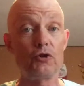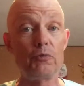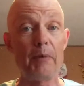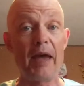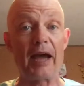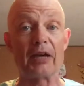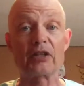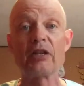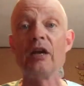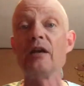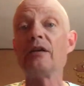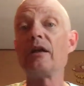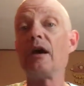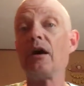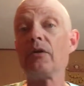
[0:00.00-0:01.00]
max.
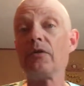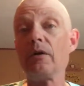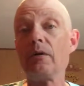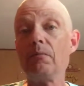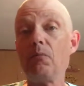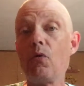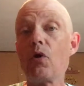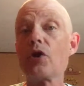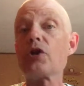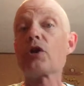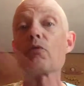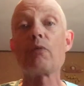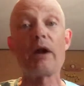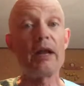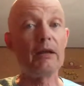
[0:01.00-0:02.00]
Now, the more you're
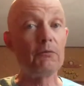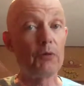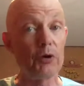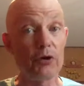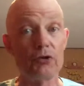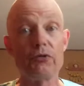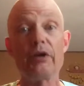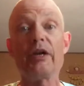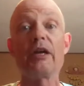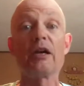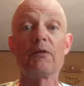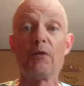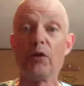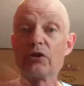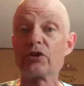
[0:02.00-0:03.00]
running when you're doing
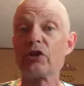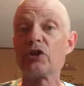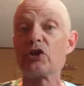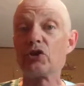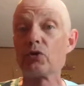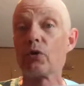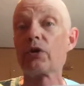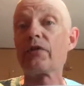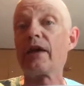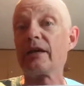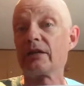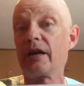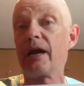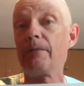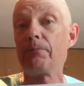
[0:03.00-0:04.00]
intervals, the shorter that
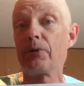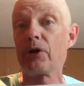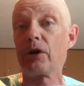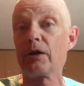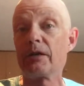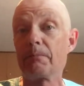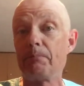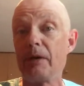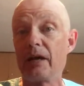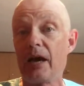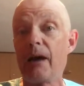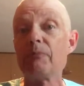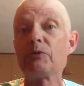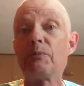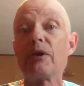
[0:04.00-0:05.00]
time period
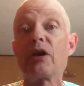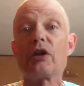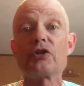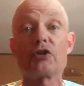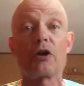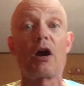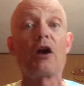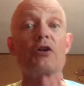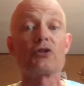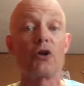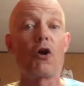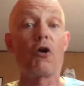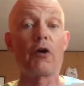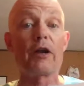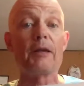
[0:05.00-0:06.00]
becomes because your heart's
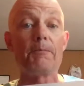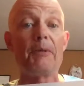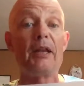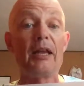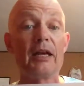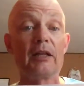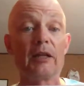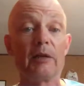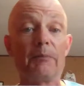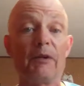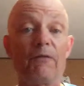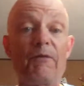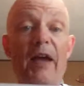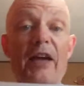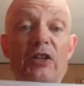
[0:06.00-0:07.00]
already beating a little bit
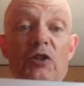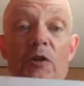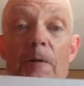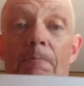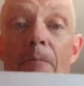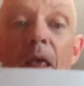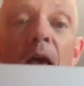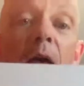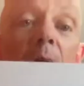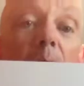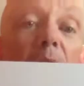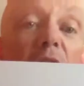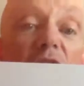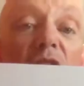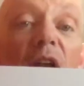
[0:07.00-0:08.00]
faster. But
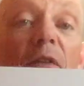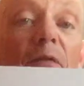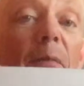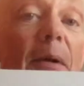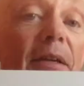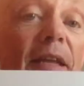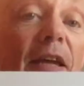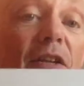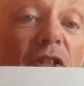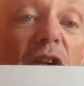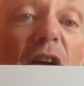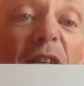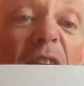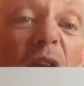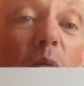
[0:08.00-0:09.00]
it's going to, from a dead
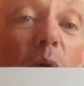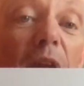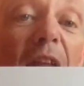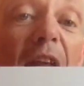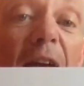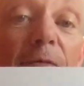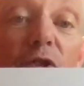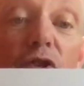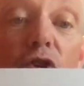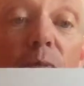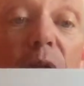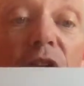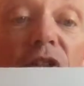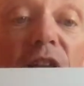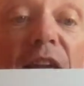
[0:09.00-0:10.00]
start, take 1.5 to 2
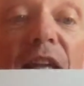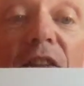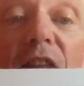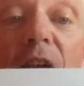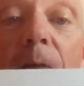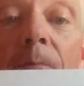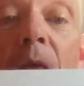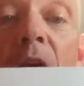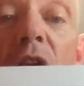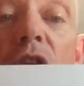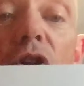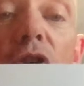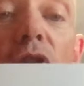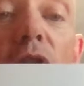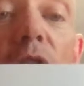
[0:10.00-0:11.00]
minutes to get there.
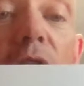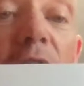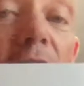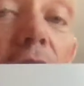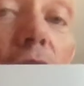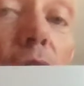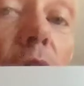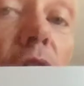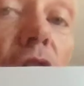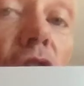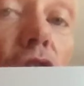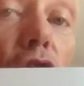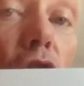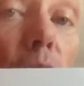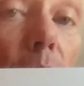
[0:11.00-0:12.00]
You're looking to
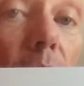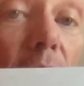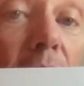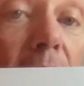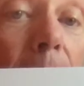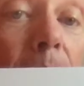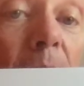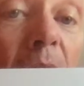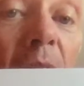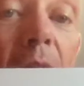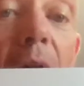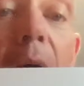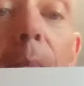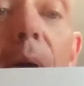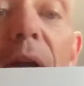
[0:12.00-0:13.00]
accumulate
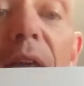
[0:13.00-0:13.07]
about